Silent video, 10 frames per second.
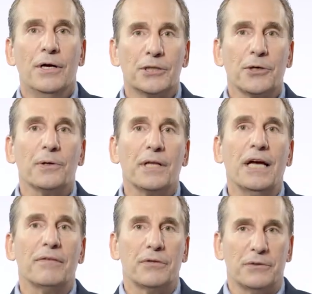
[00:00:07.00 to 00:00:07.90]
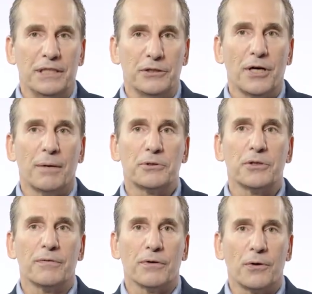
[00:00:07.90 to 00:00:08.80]
Shortly after the
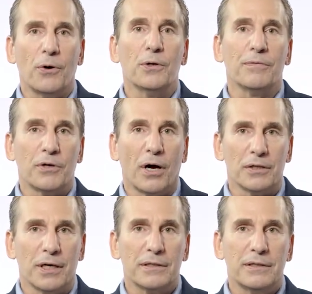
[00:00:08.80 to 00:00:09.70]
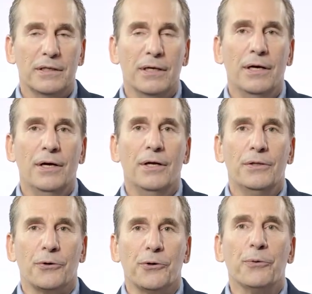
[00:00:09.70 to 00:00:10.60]
adoption of the Code of Conduct,
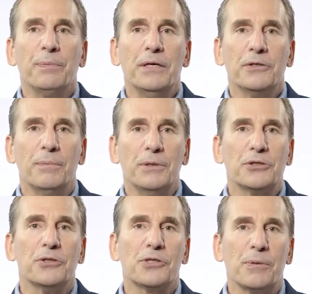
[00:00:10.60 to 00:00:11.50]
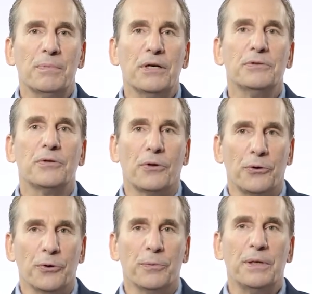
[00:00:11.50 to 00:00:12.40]
the European Commission submitted to the
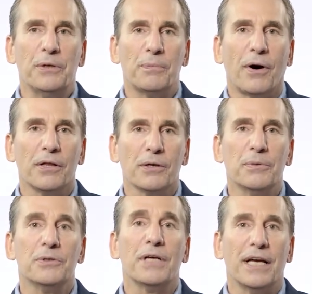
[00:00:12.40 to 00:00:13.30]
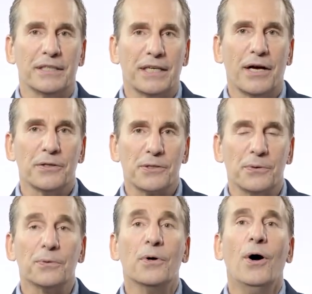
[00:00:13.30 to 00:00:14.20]
European Parliament and
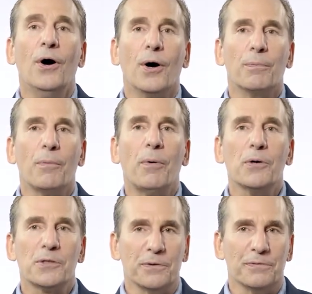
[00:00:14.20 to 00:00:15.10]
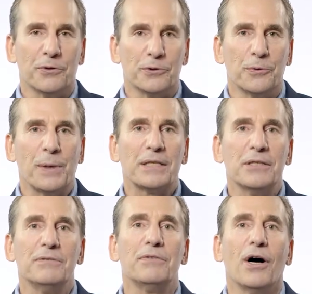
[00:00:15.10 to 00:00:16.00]
Council a proposal for a
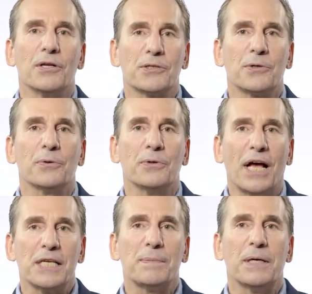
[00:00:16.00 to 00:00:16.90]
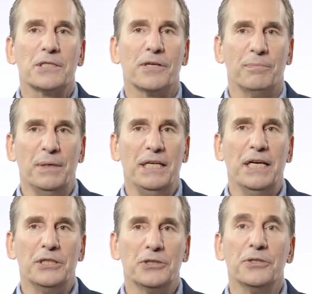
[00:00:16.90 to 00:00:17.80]
directive on certain aspects of
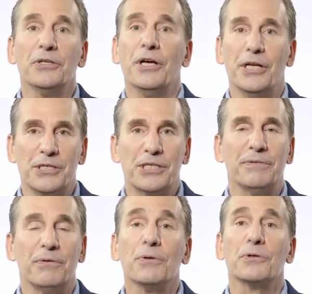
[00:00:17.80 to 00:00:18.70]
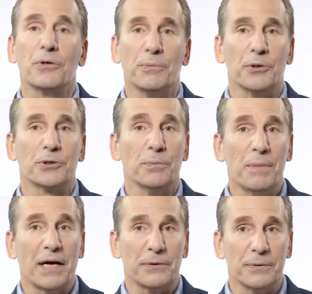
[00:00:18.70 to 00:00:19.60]
mediation in civil and commercial
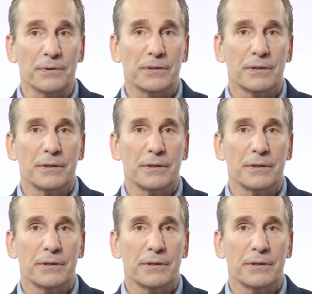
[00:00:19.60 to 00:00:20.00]
matters.